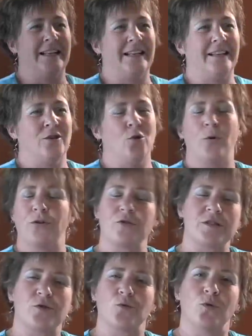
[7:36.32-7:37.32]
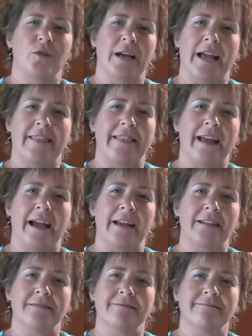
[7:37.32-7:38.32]
no other school had
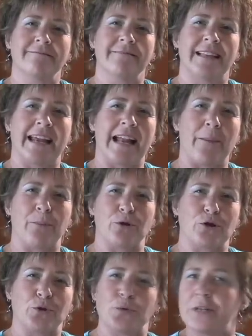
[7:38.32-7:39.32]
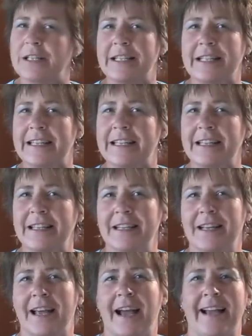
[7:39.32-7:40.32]
that opportunity,
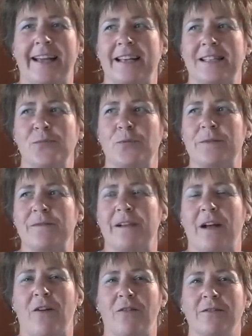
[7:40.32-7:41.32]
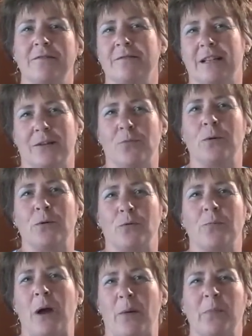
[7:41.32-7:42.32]
I guess we felt like we
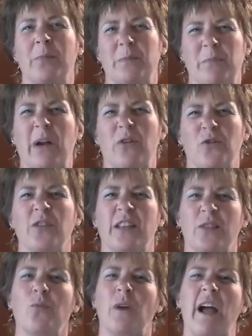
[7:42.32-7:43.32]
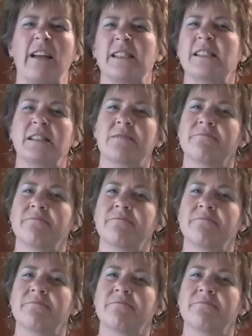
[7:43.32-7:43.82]
were probably better than the rest.